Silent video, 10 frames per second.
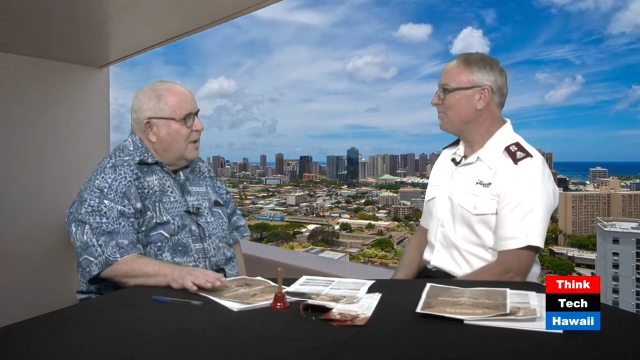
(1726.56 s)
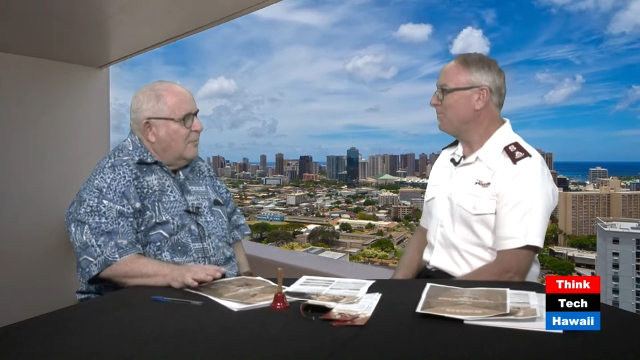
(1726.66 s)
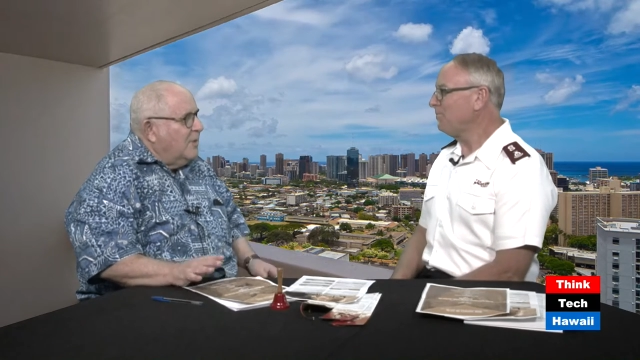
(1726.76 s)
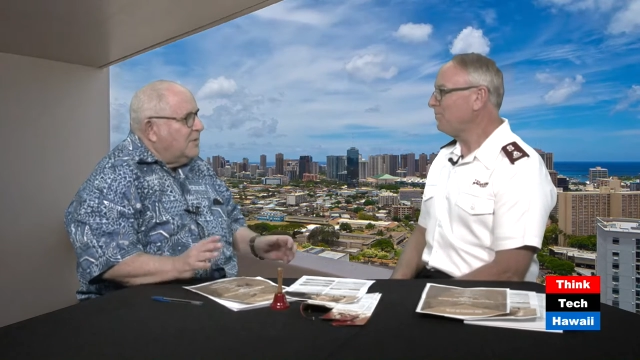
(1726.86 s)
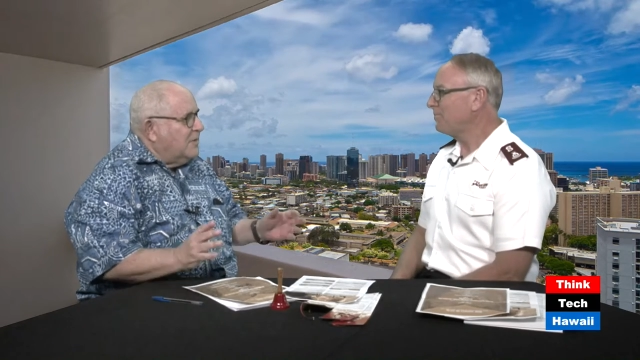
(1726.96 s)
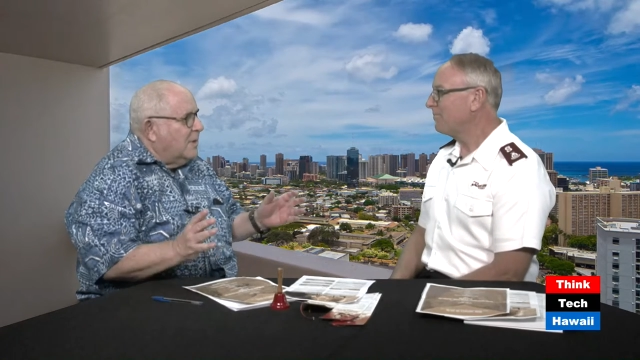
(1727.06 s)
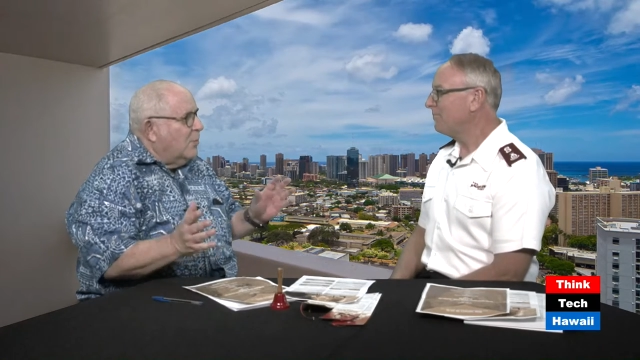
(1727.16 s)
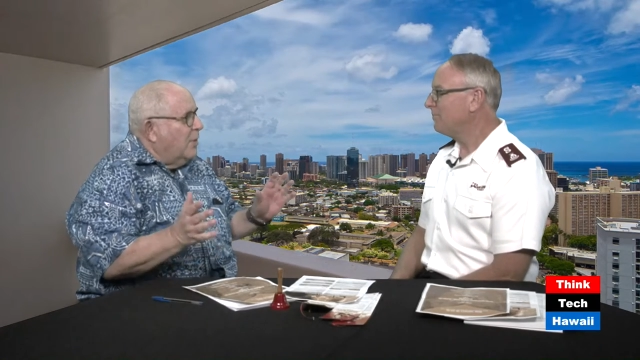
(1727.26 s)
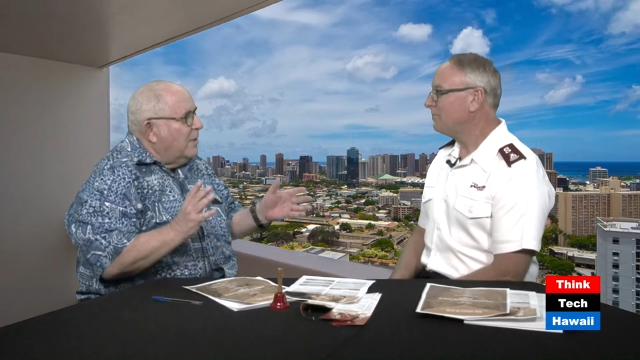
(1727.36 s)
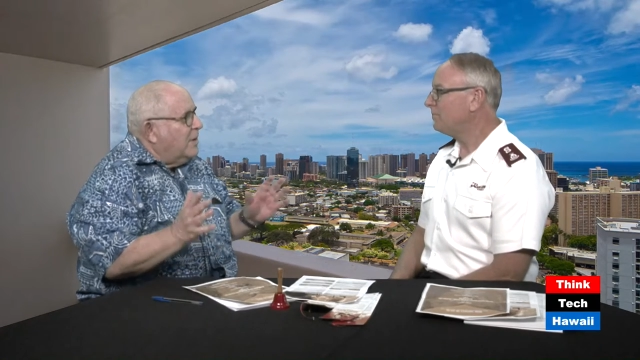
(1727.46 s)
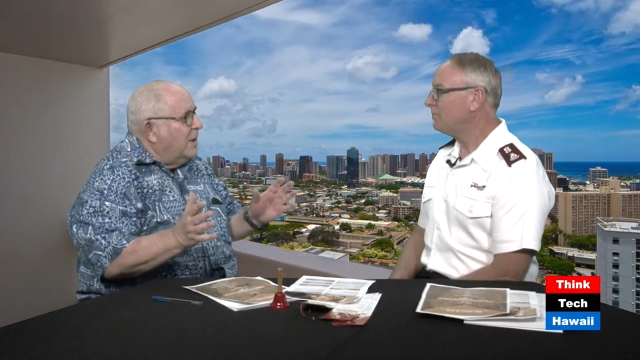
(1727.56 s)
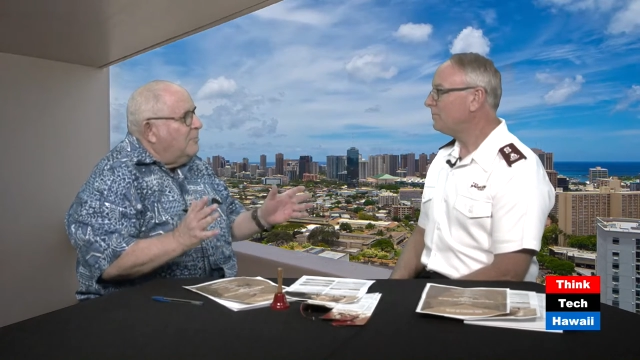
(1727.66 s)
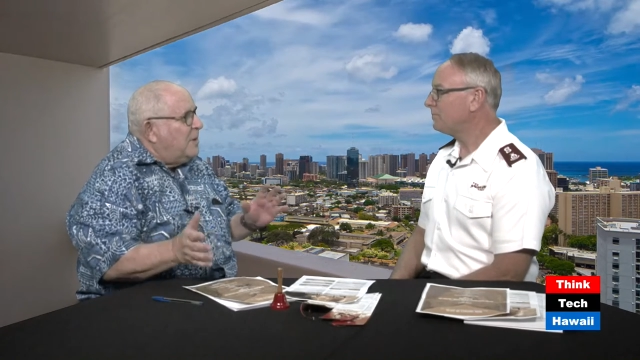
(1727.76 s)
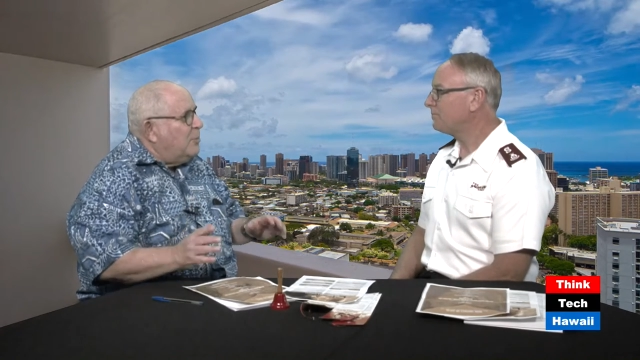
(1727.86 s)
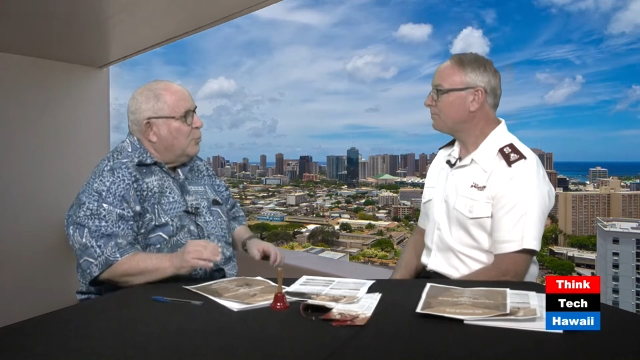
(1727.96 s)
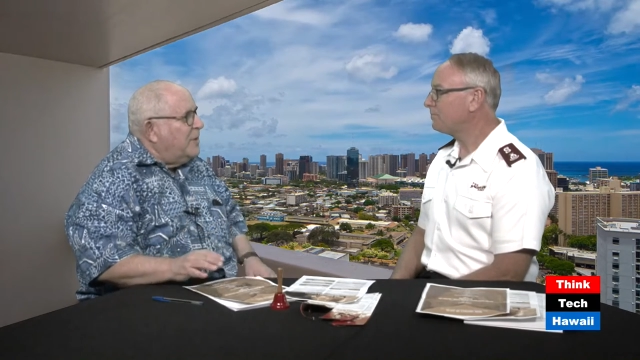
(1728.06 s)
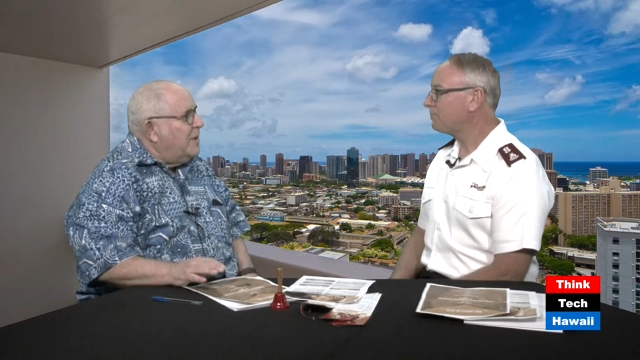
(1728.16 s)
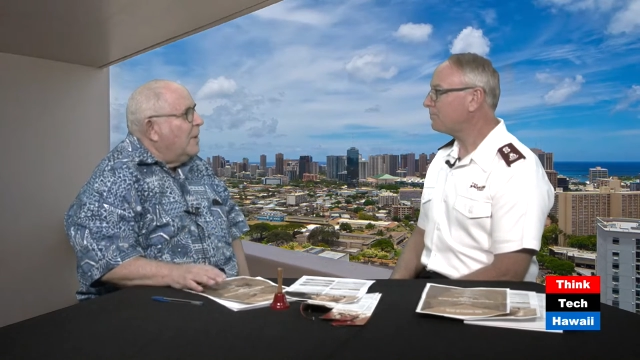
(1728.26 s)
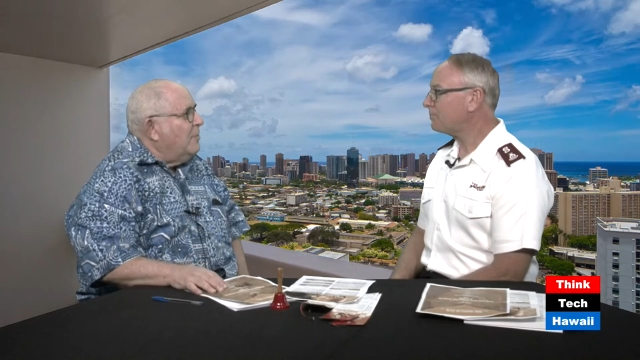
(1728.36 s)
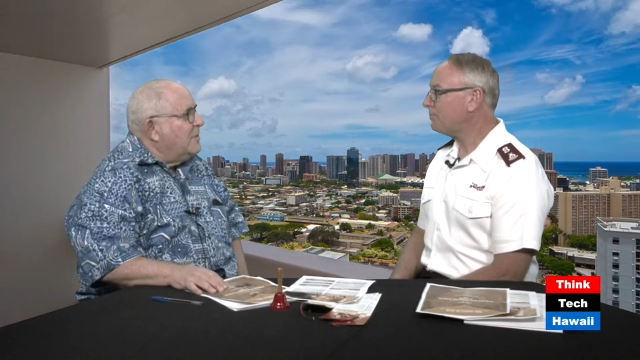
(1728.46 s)
Speaker 1: but uh, where can people read
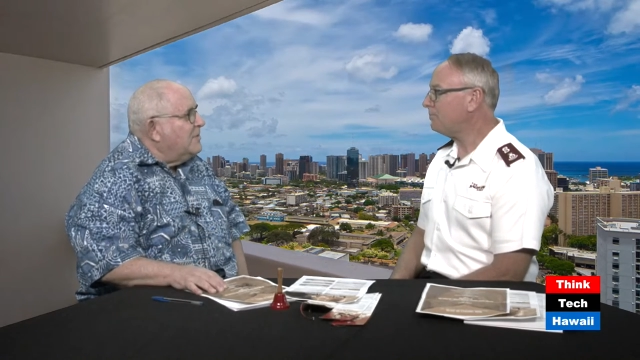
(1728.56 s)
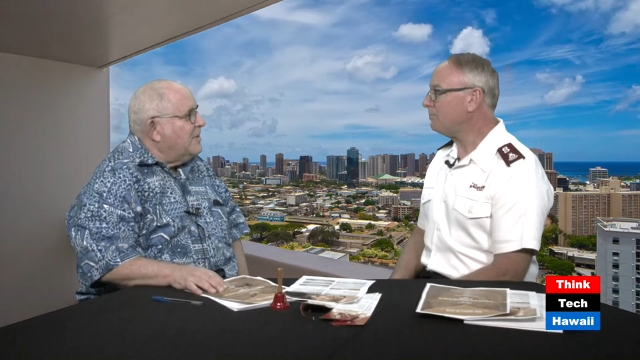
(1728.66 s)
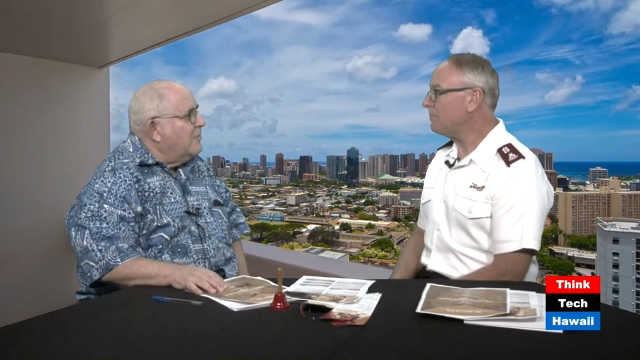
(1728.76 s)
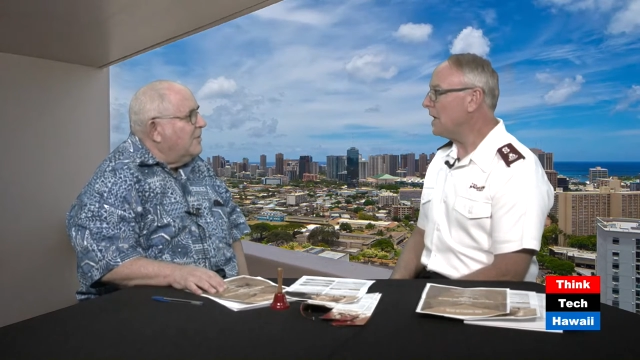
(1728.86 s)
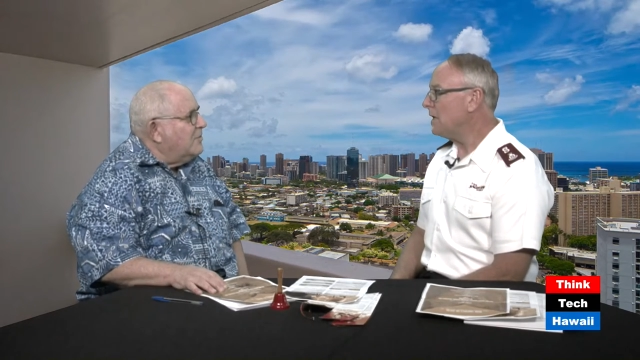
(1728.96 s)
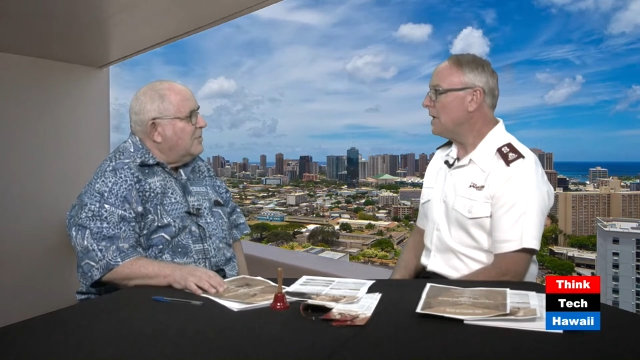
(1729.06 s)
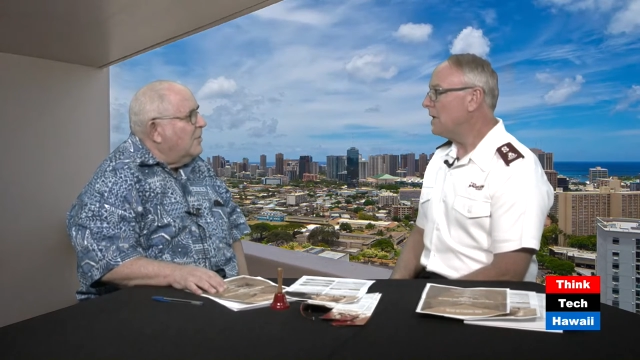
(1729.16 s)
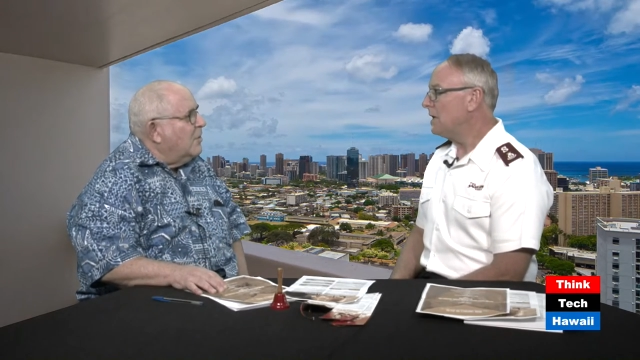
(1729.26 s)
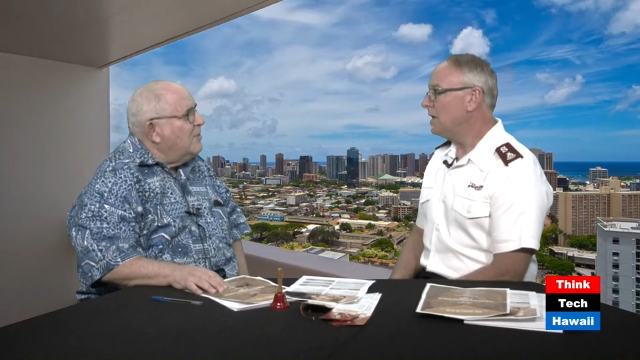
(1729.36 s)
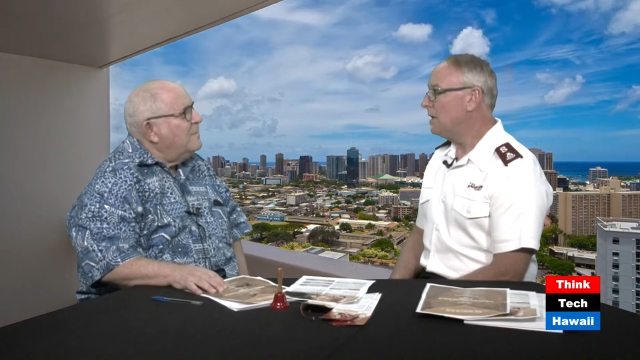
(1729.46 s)
up on the Salvation Army?